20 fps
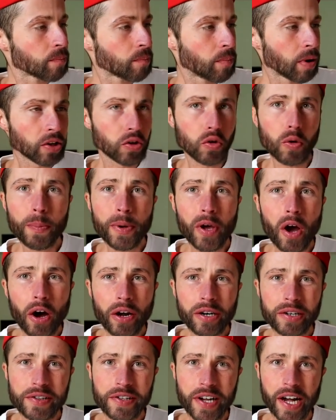But to be
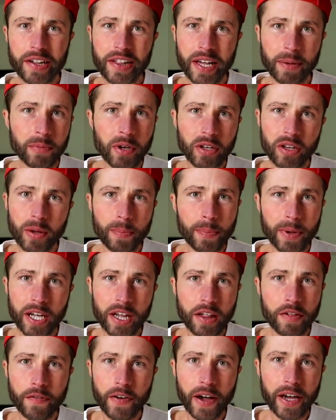honest, guys, I'm not the
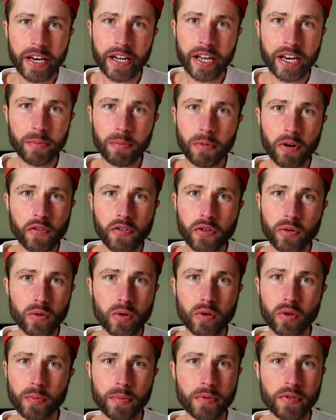biggest fan anymore of
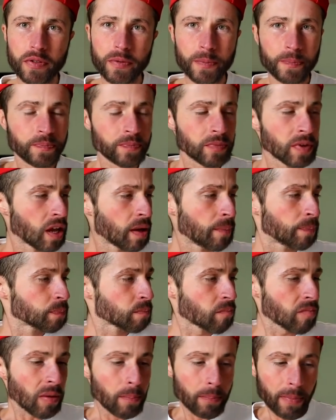Fruit Loops.
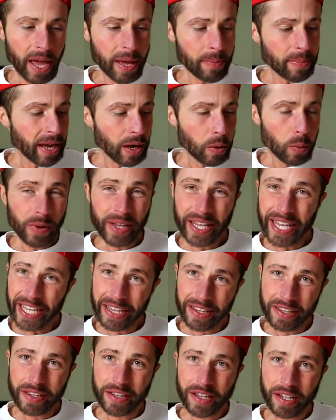Maybe I will
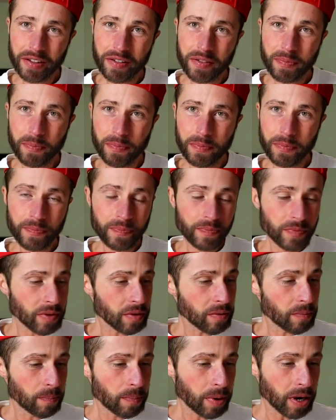eat this,
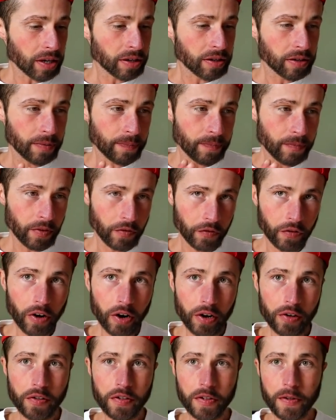but
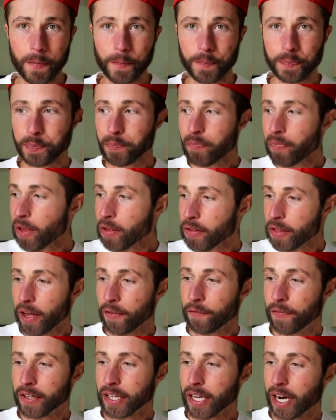first,
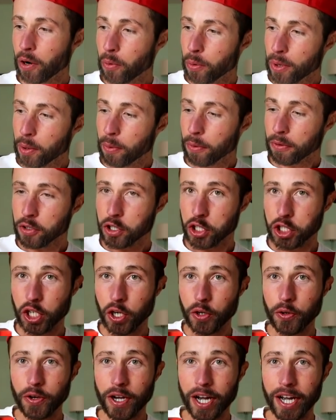something that I really want to
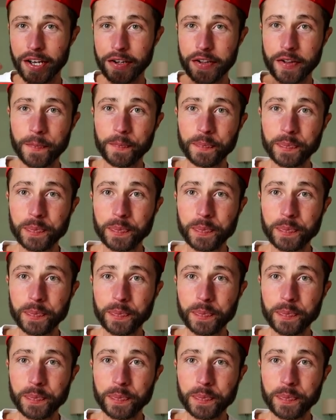show you guys.